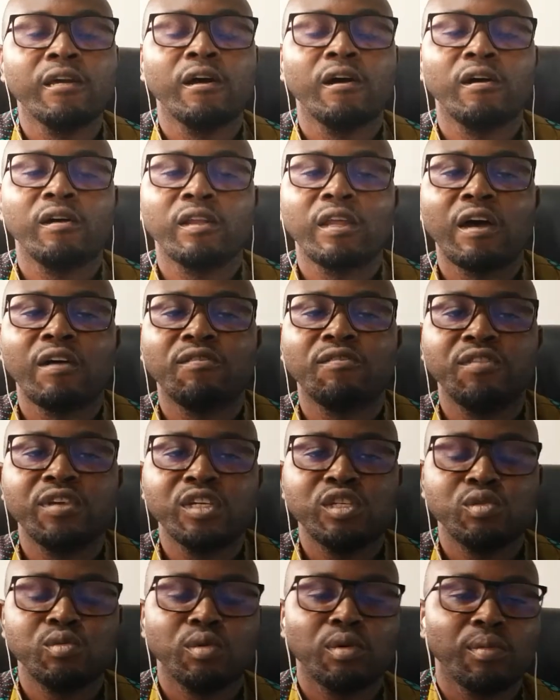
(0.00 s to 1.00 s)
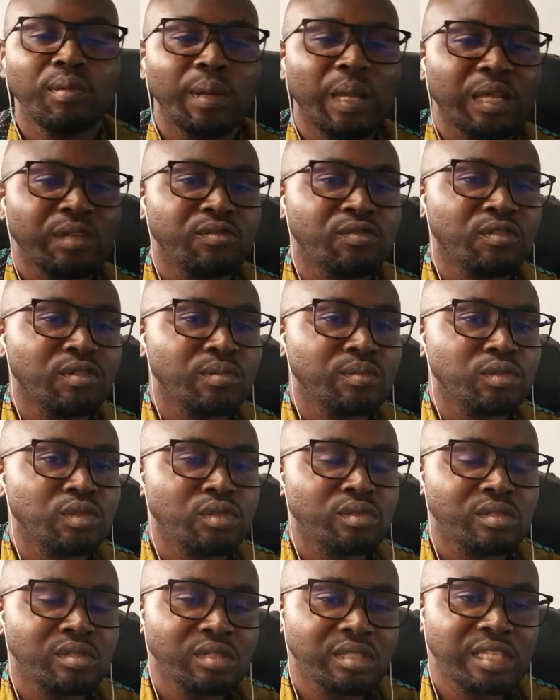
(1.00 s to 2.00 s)
on our Facebook platform. So
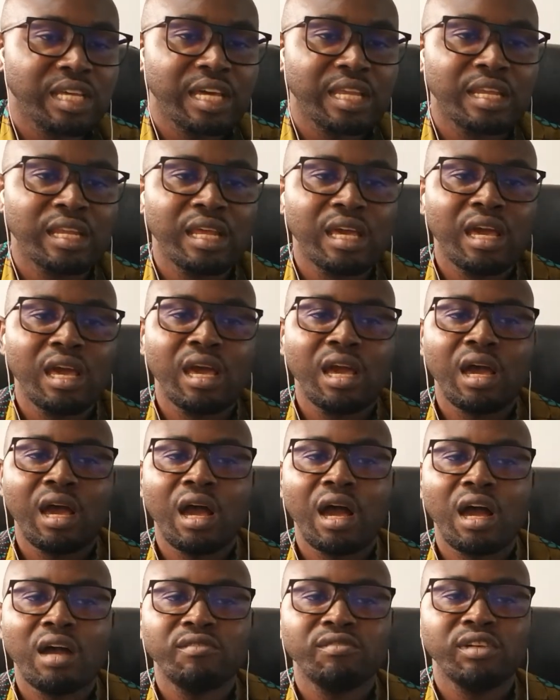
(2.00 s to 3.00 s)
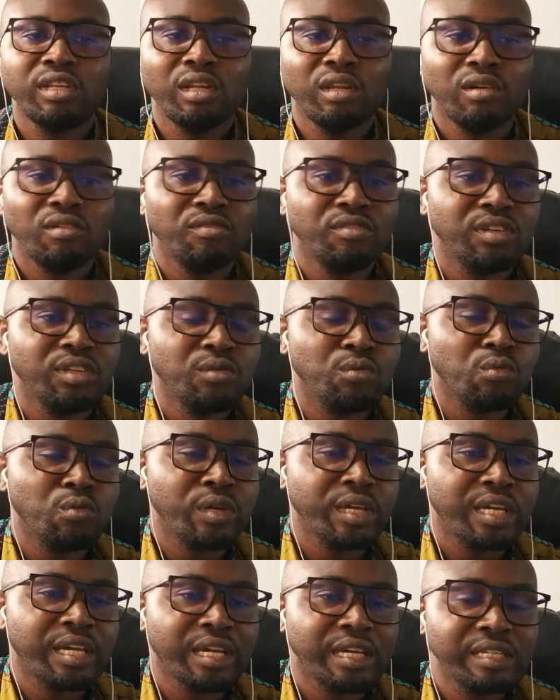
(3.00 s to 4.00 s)
till then, have a lovely
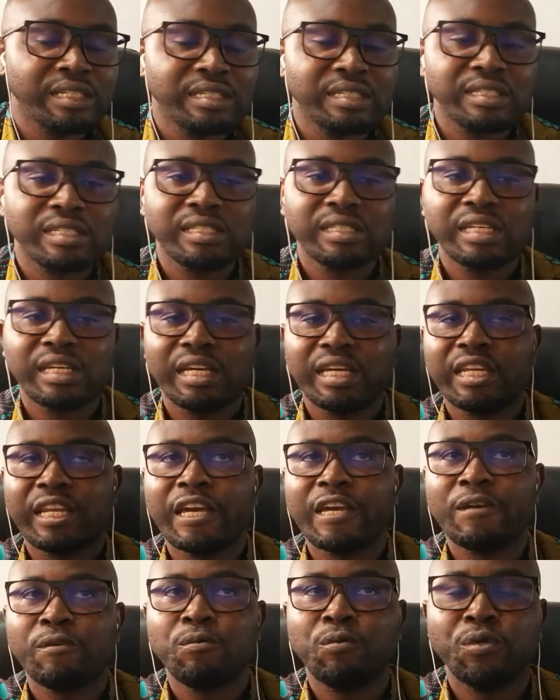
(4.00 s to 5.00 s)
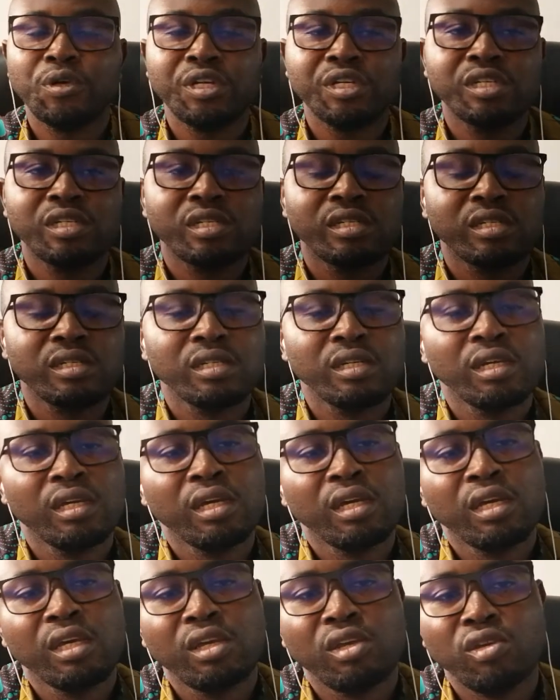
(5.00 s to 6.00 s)
weekend, and I wish
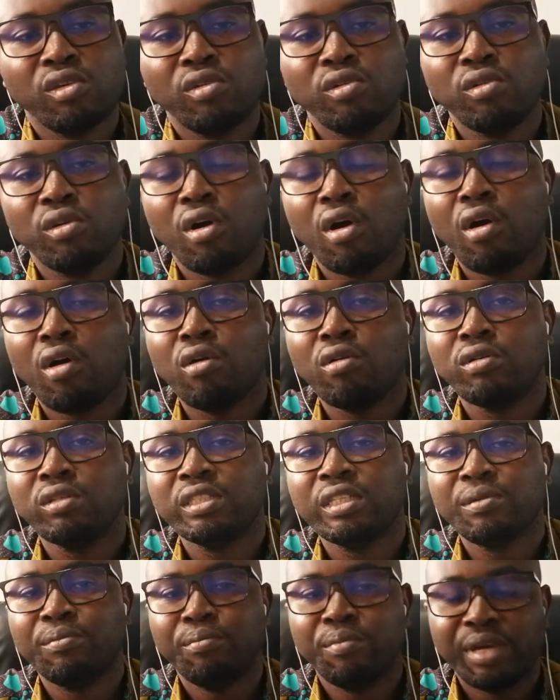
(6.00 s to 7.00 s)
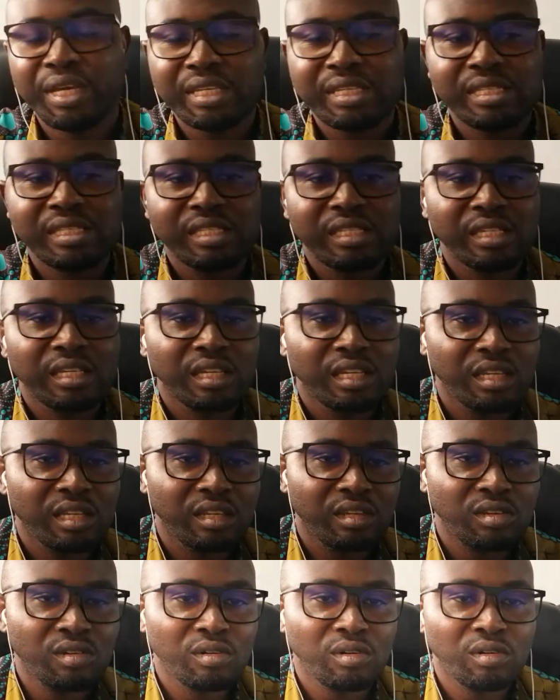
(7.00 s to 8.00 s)
you all the best in
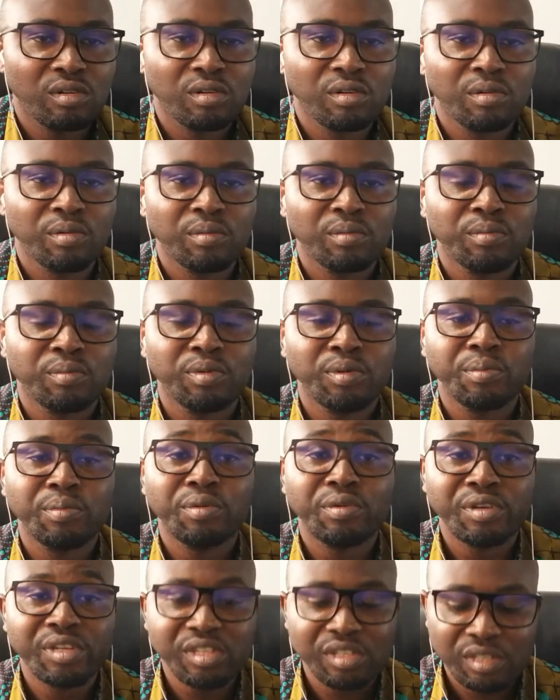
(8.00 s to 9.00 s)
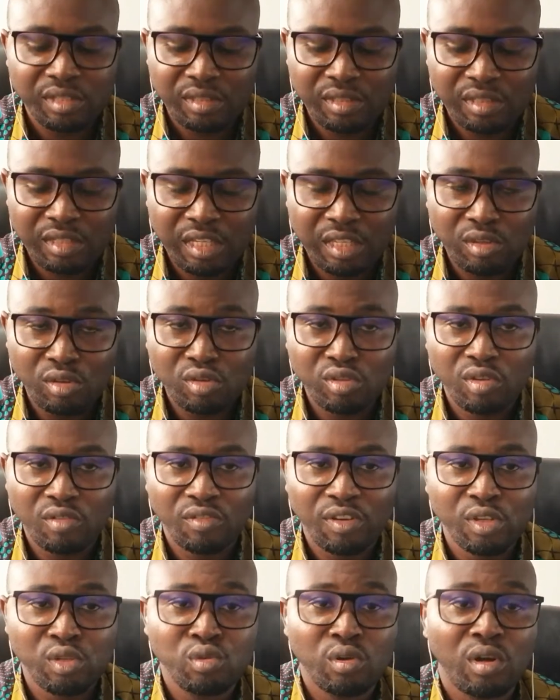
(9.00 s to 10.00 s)
your preparations. Those of
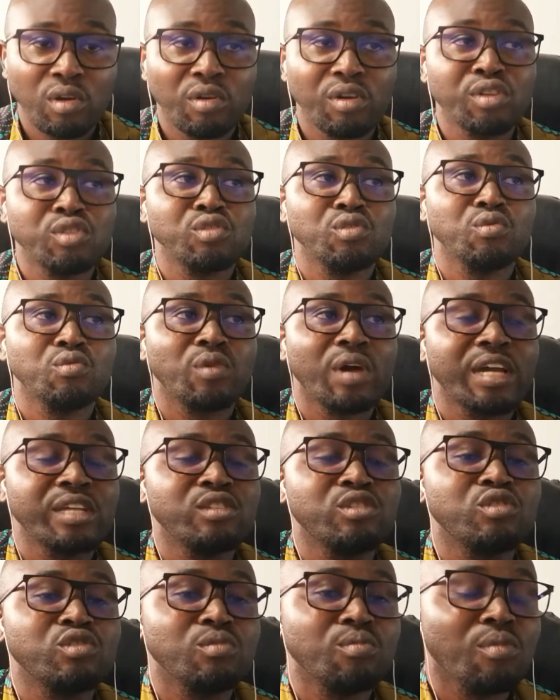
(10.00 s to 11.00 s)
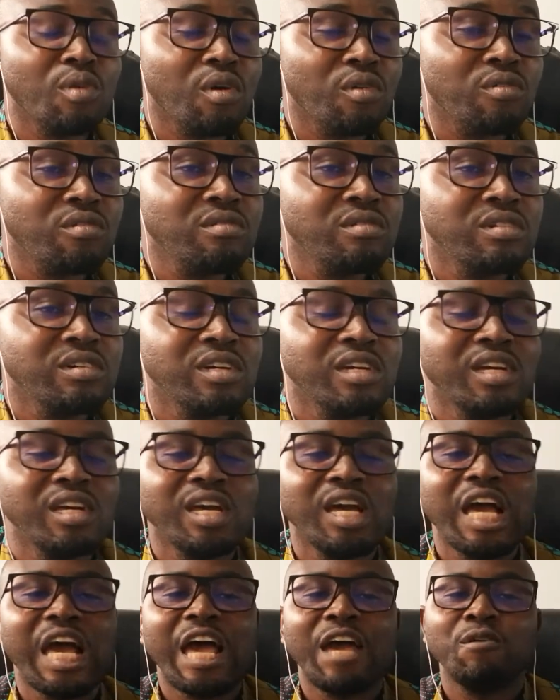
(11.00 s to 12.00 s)
us who are going to write tomorrow,
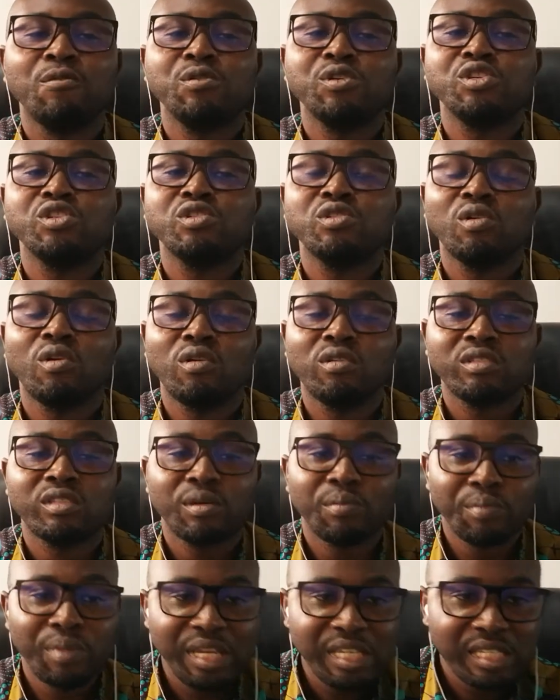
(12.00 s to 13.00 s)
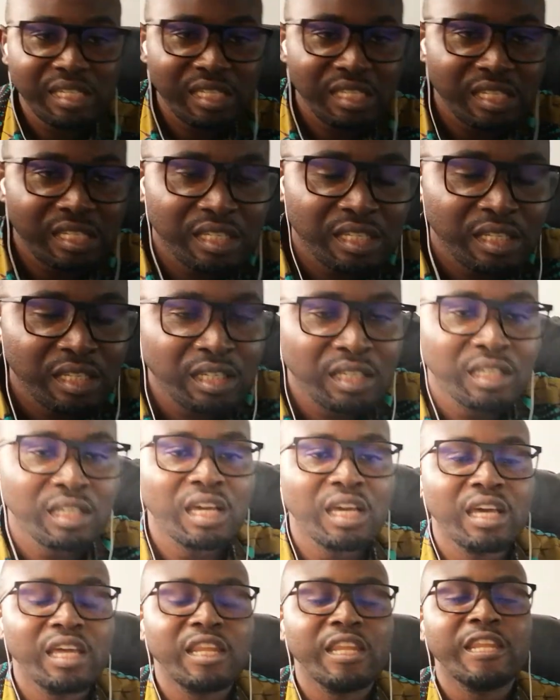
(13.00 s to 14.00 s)
I wish you all the best,
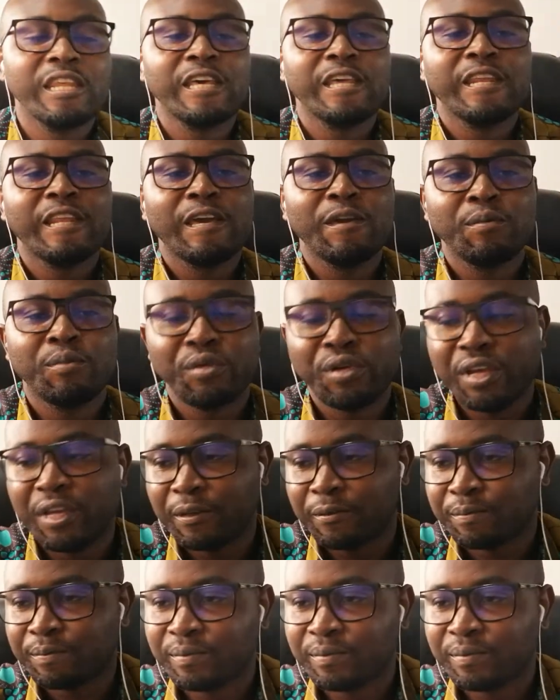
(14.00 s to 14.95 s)
and then I pray